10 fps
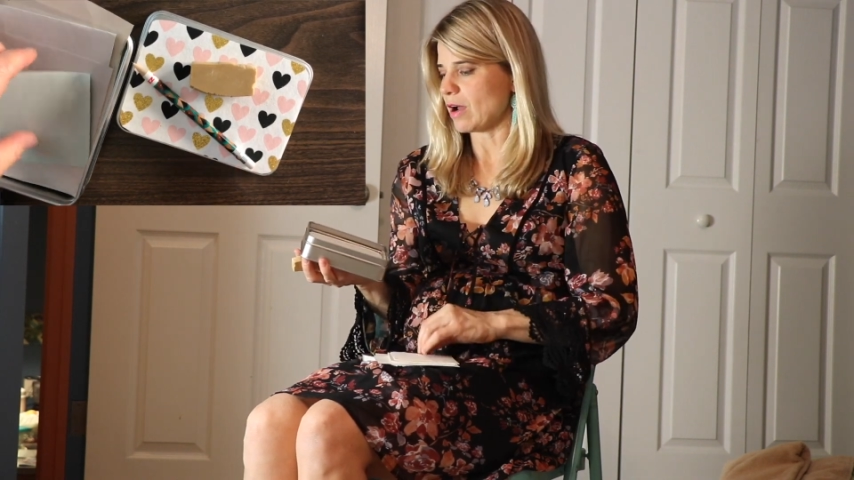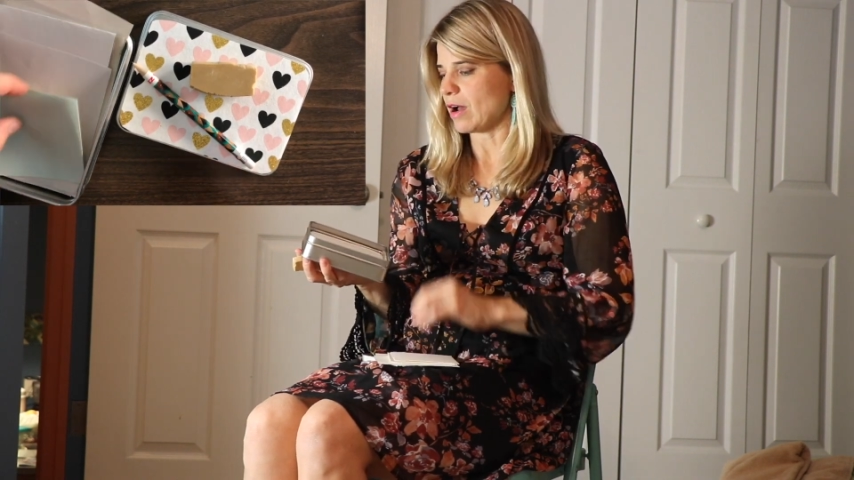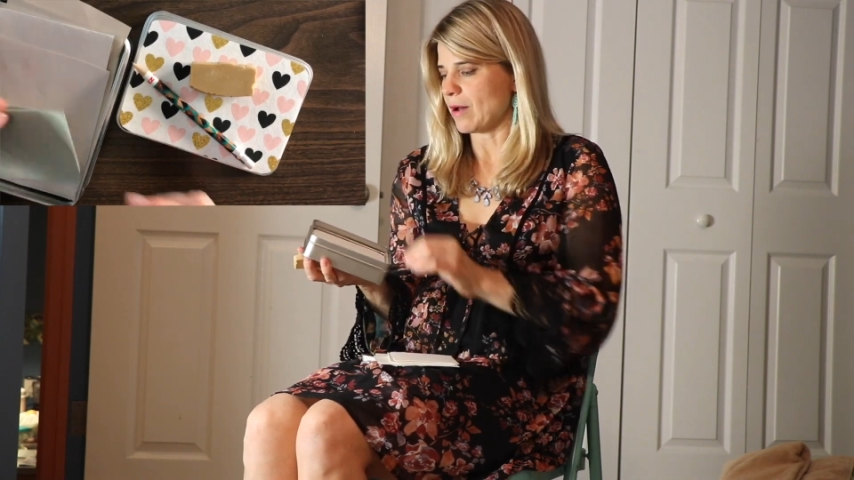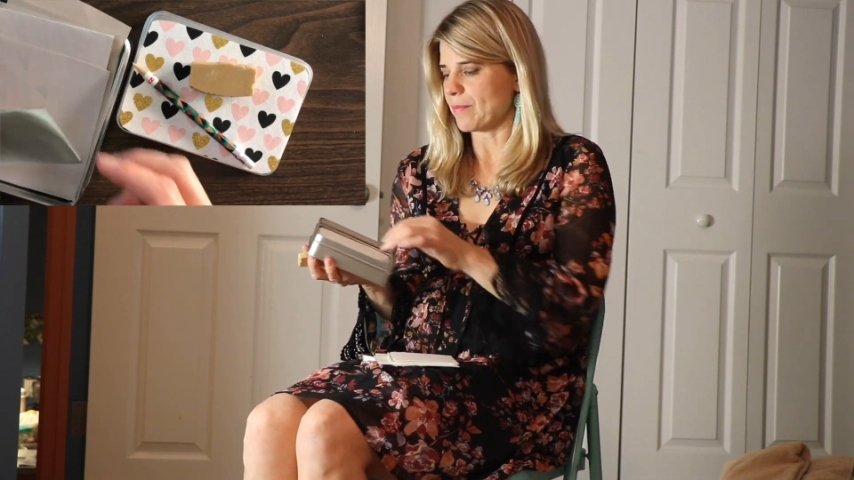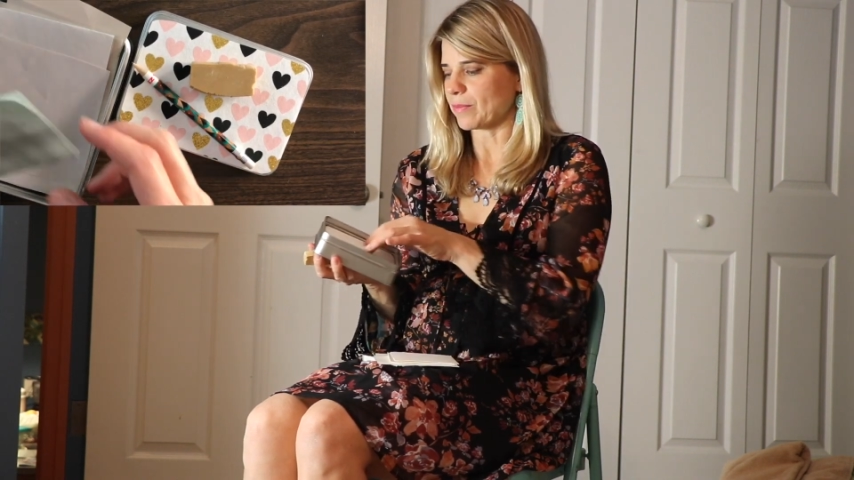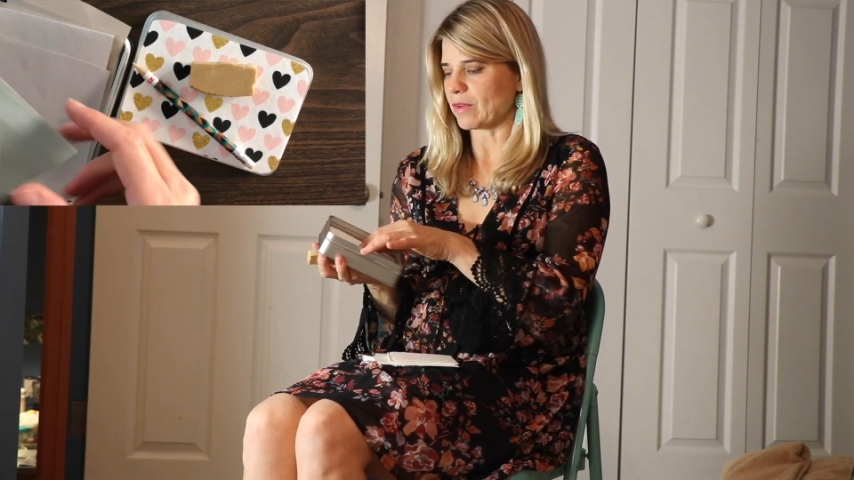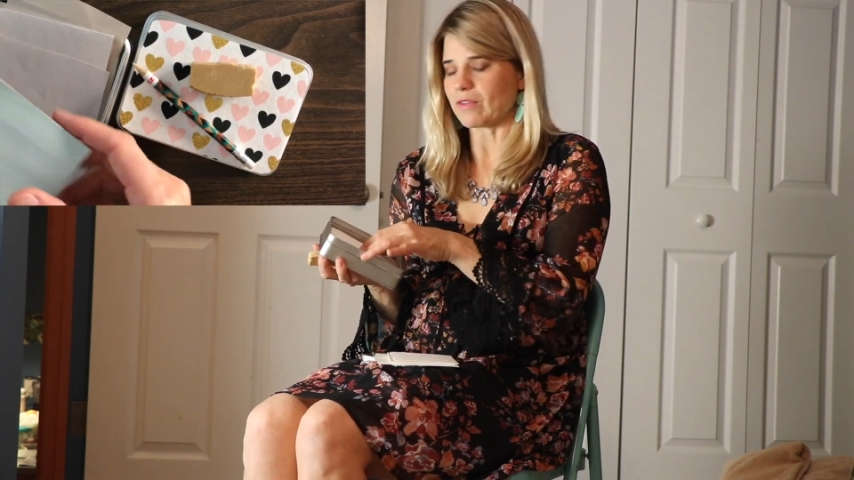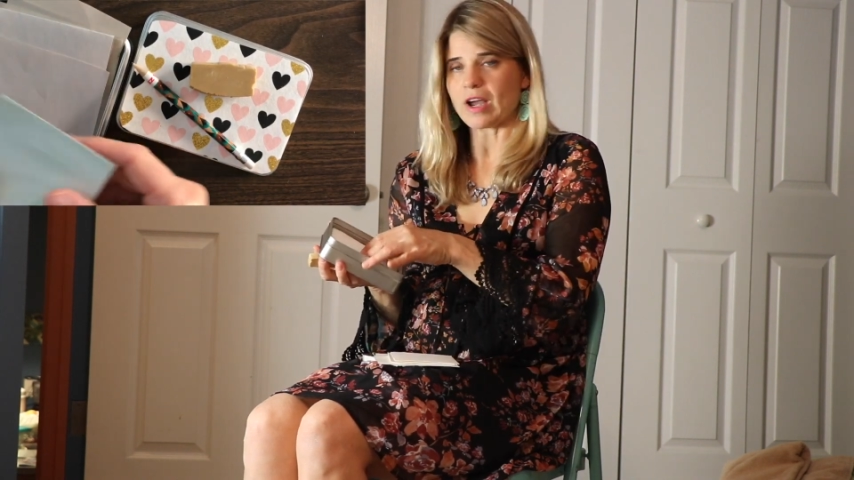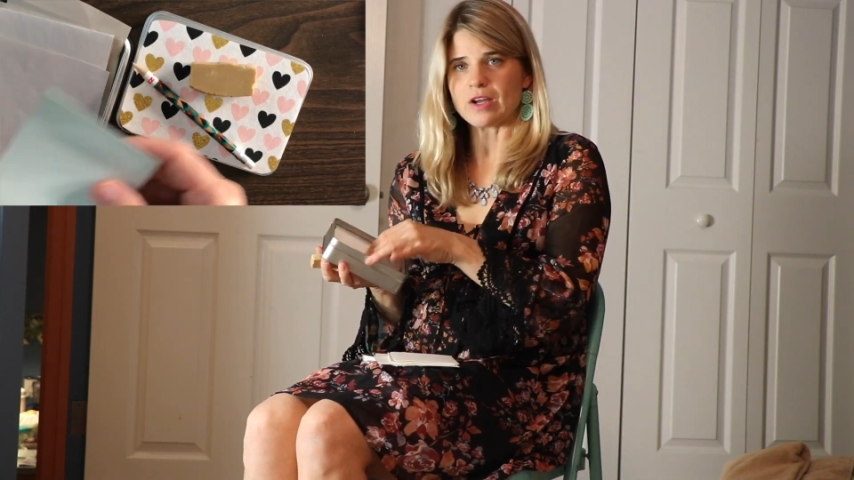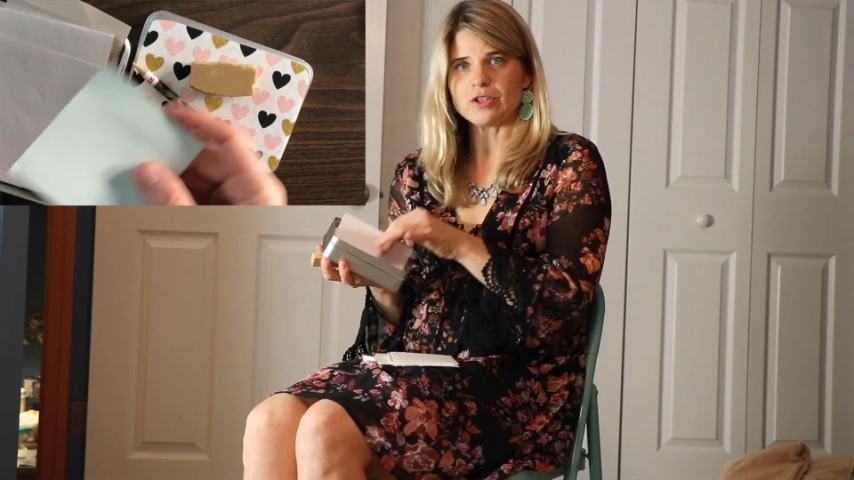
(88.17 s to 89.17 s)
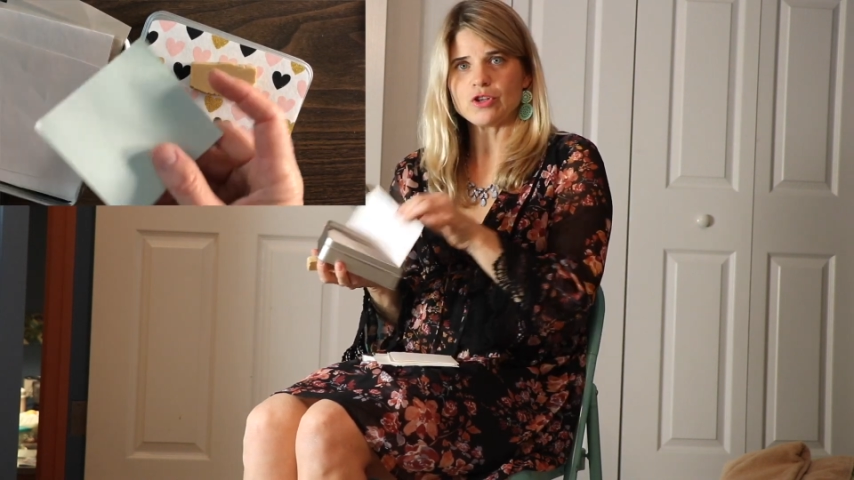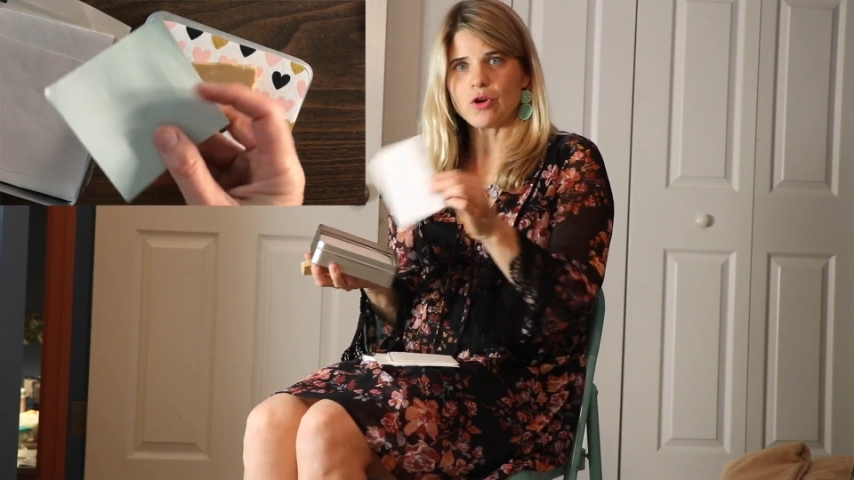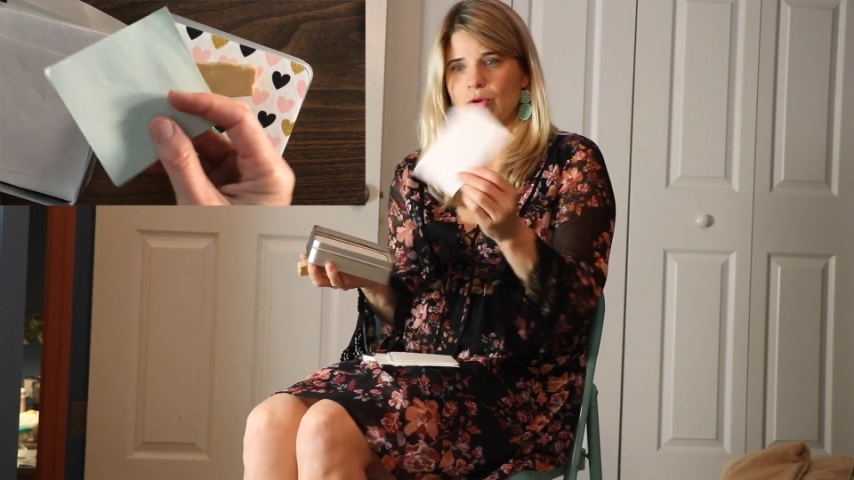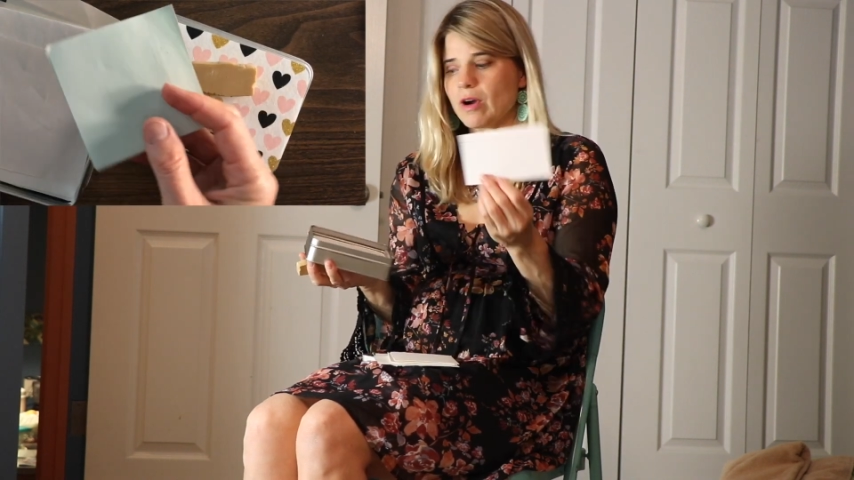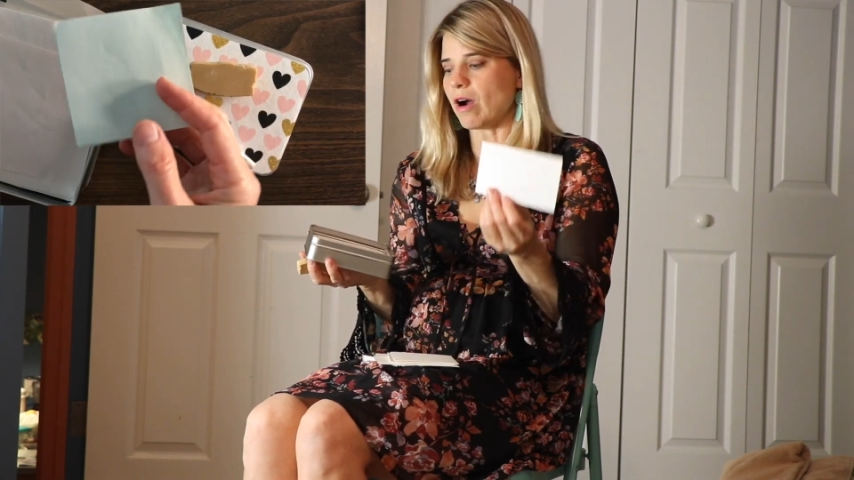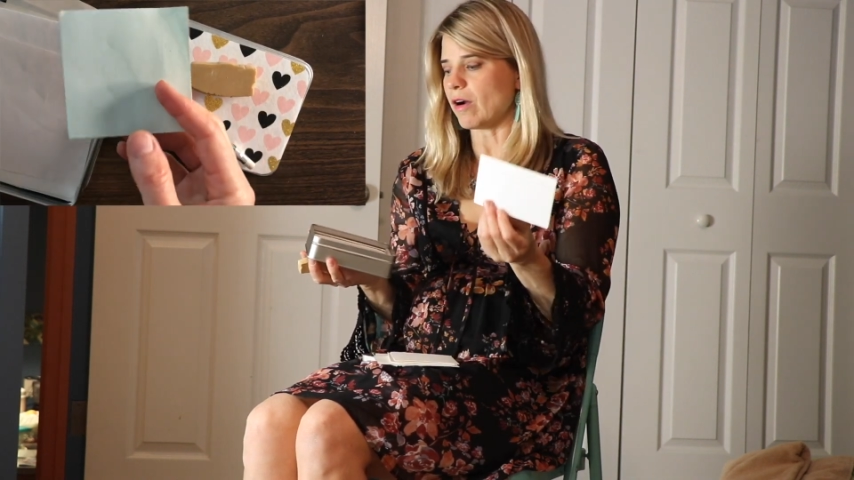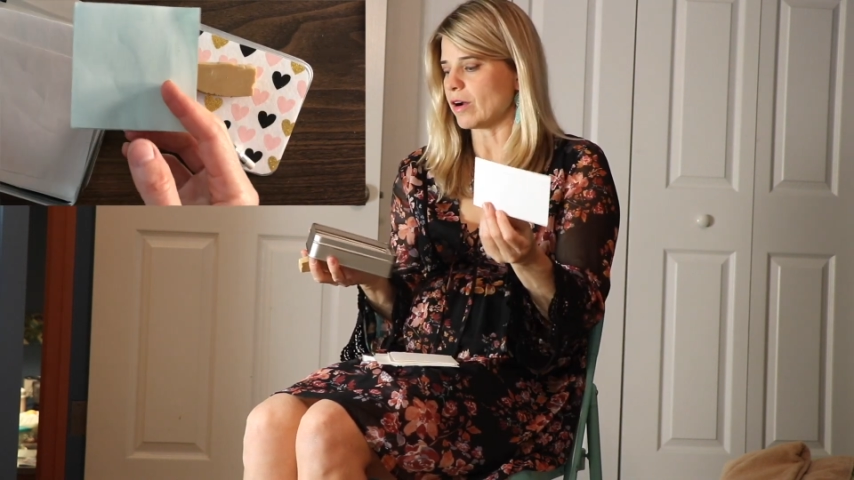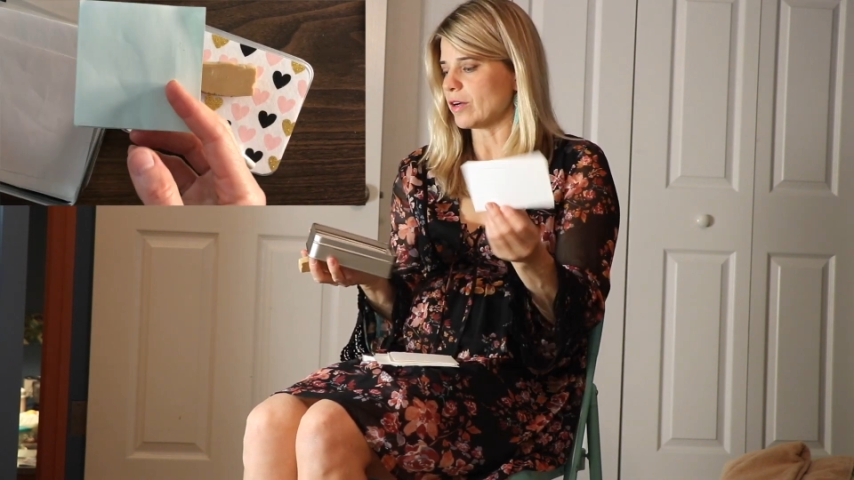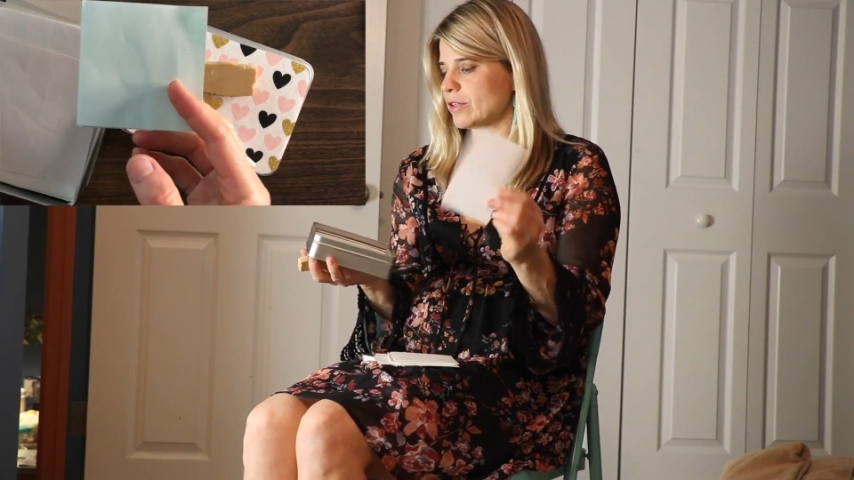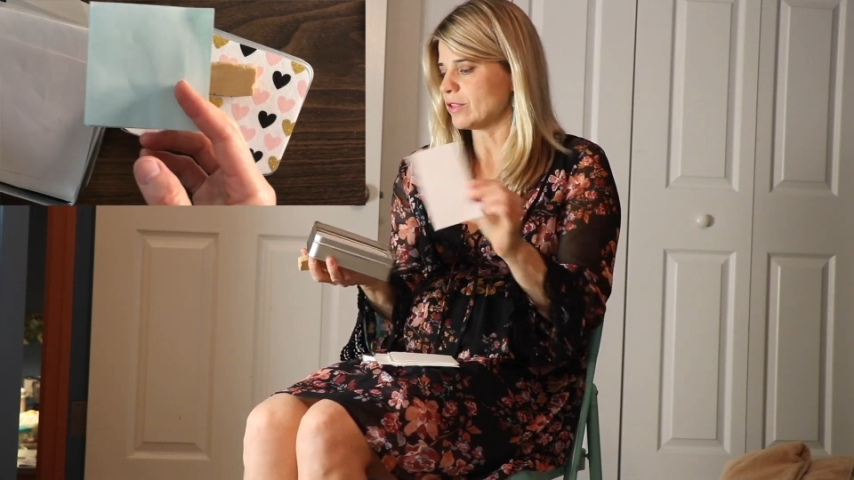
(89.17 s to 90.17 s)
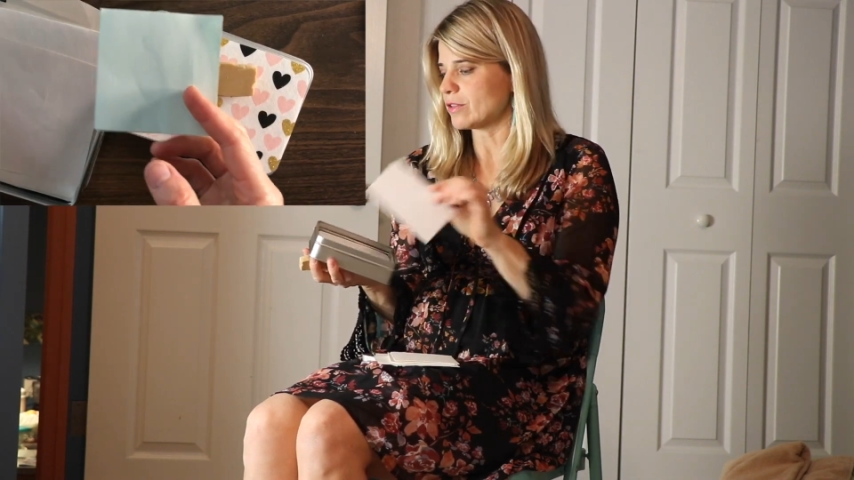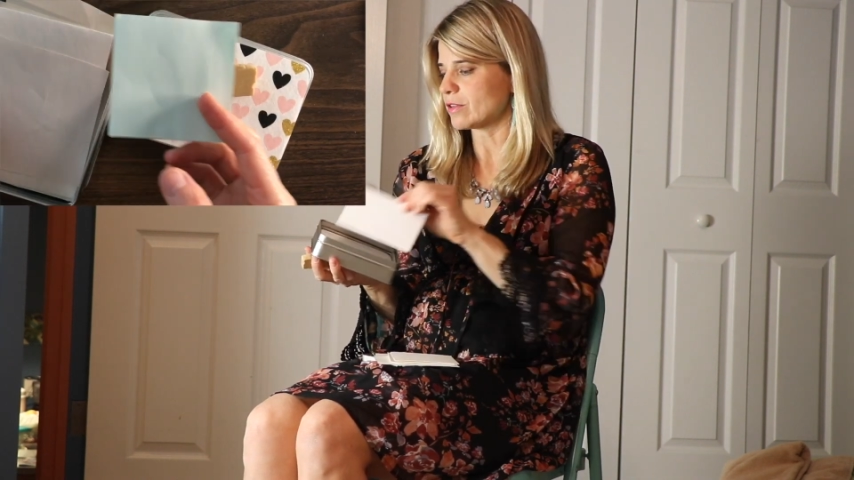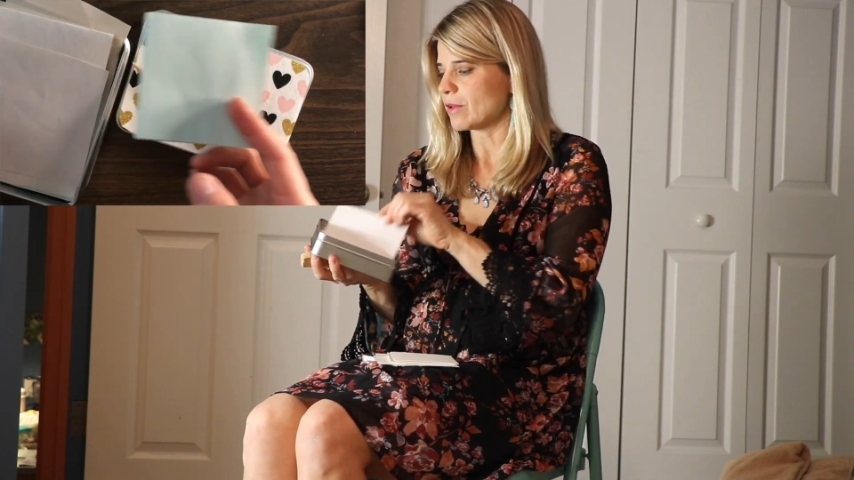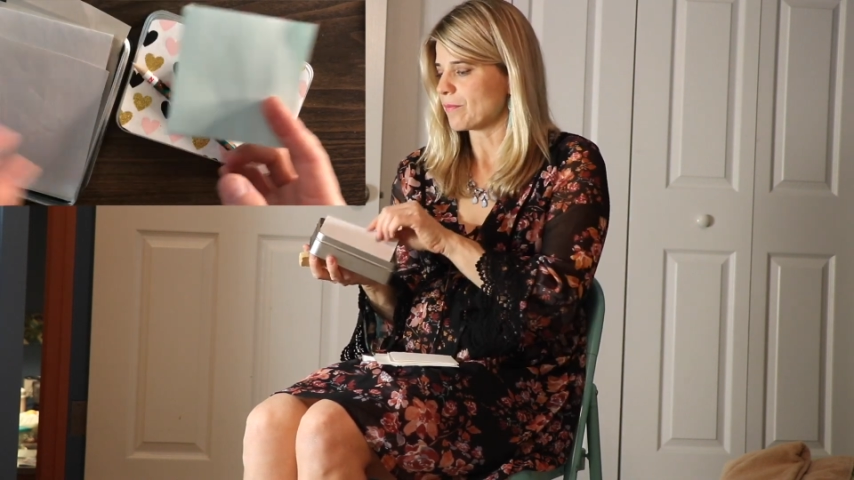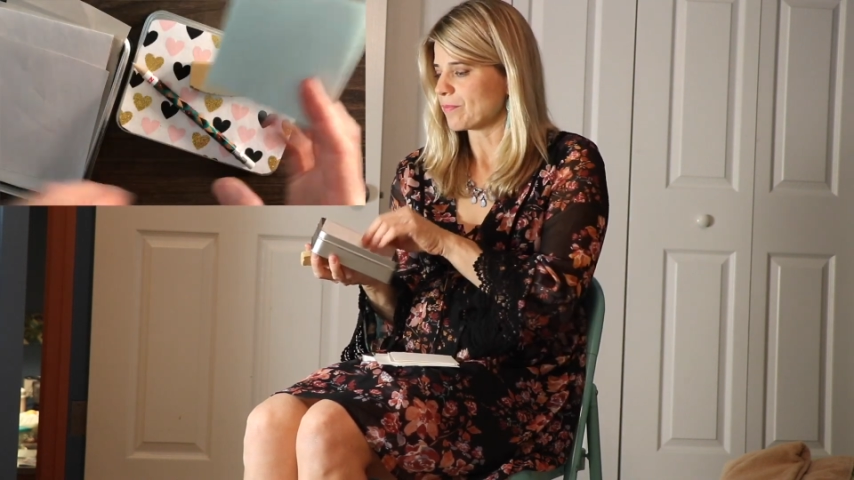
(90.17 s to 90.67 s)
I've got note cards,